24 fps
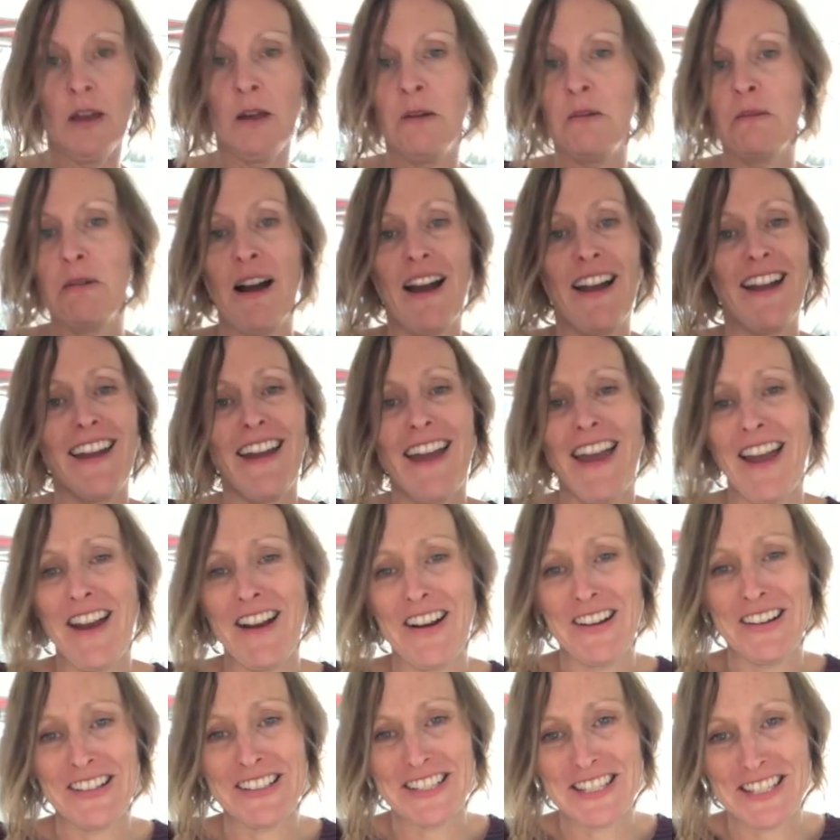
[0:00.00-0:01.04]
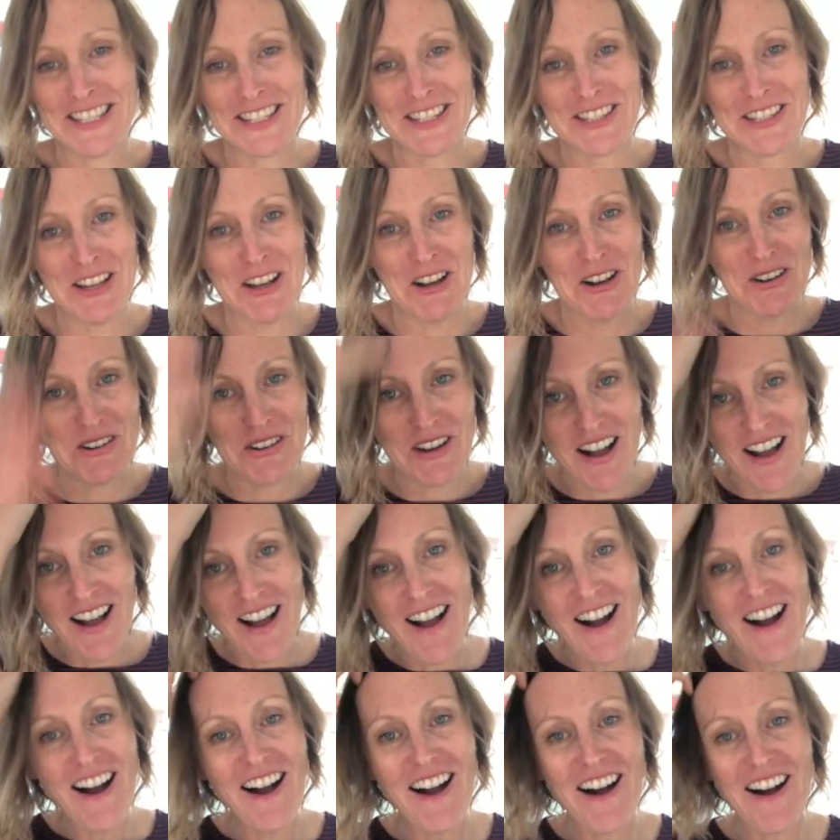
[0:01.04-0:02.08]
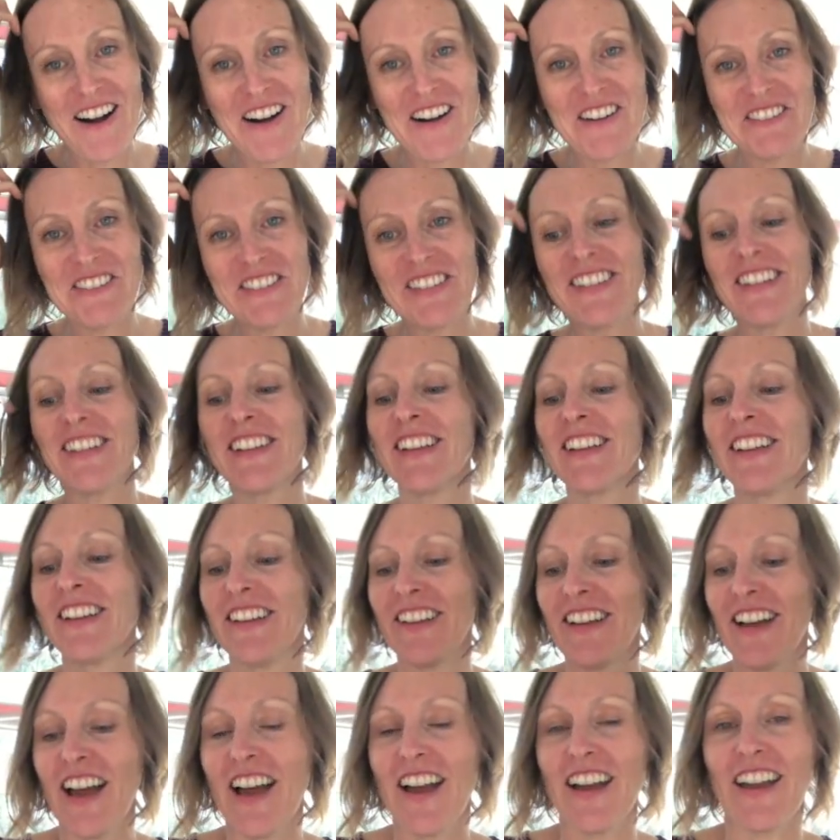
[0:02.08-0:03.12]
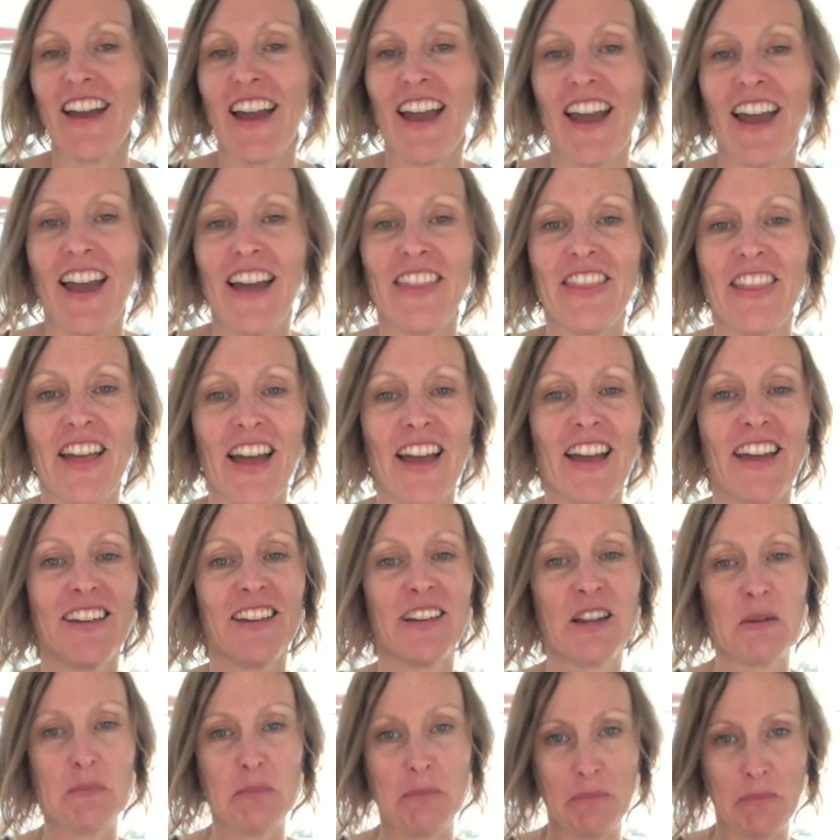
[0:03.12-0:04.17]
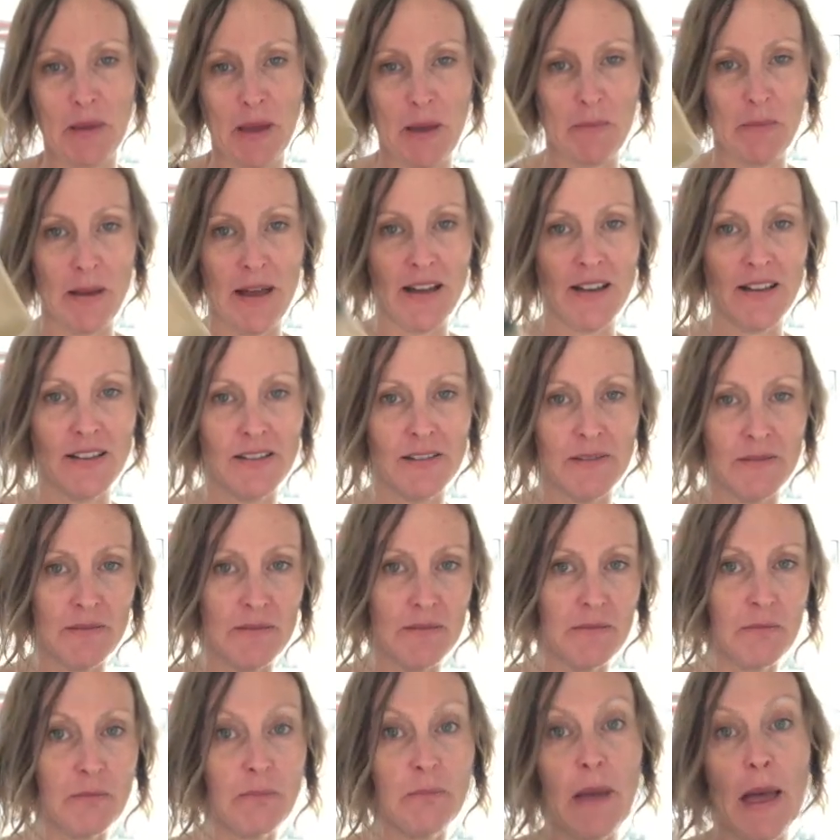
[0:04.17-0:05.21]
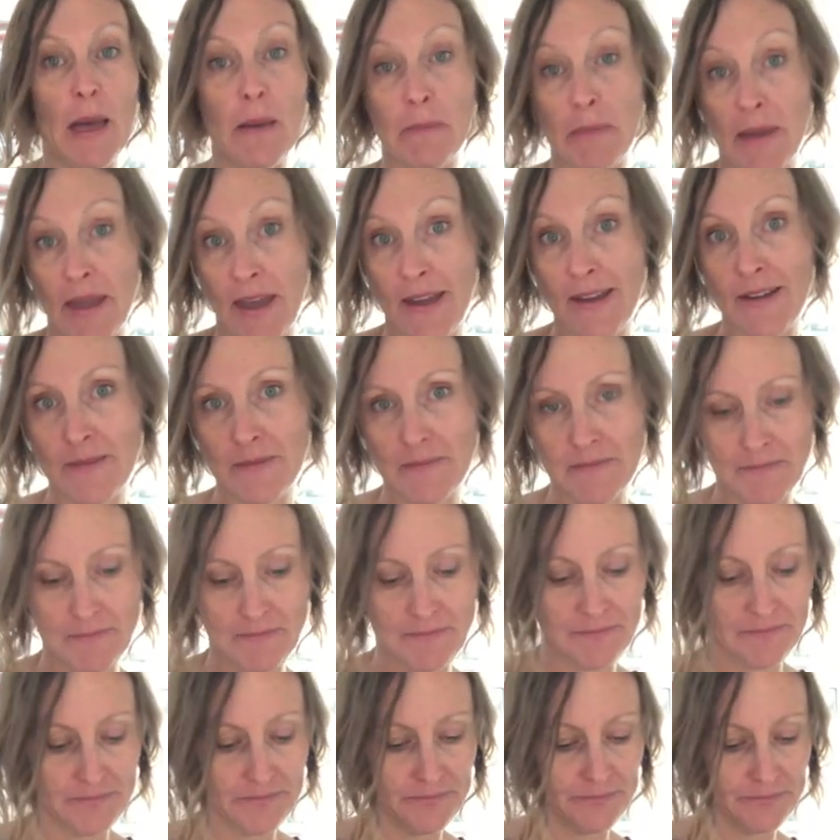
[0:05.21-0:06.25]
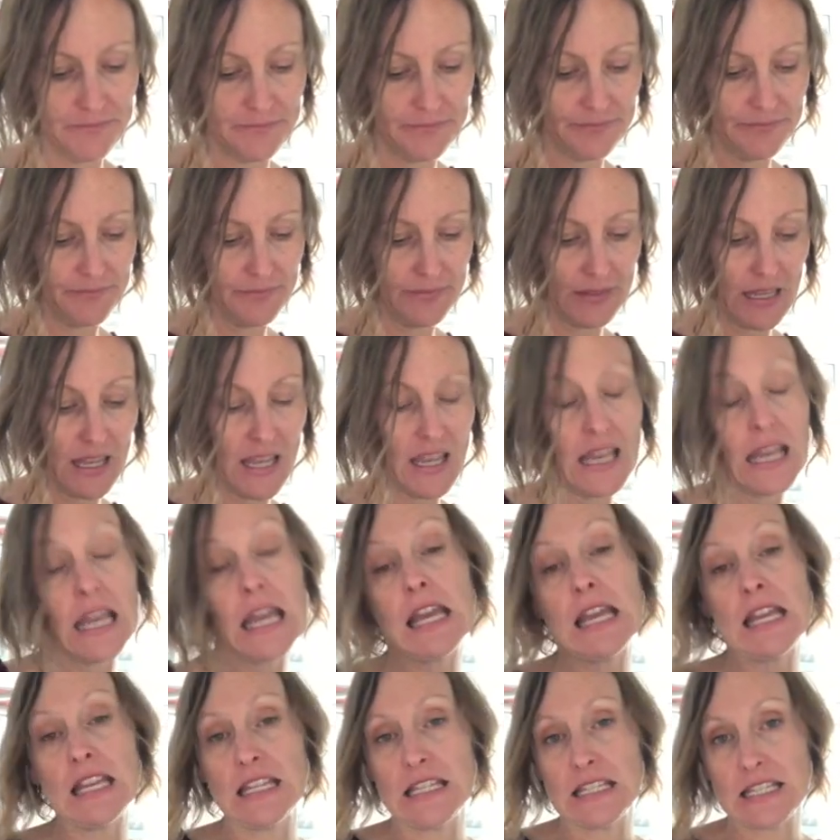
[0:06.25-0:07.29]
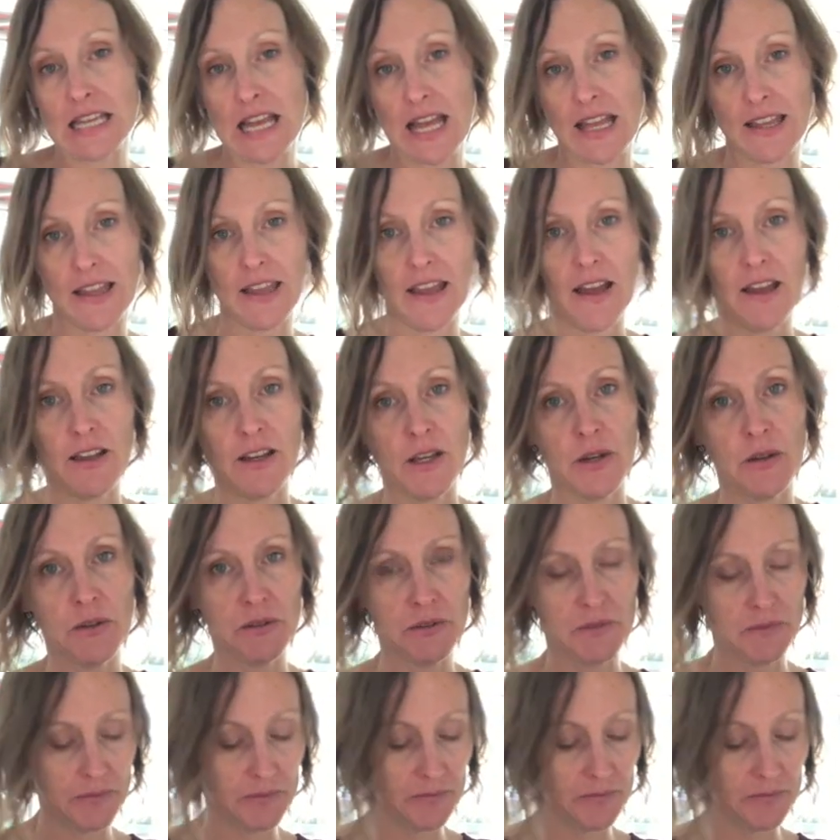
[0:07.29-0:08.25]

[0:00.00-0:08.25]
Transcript: My hair is so awful. Okay, and then pepe in Italiano.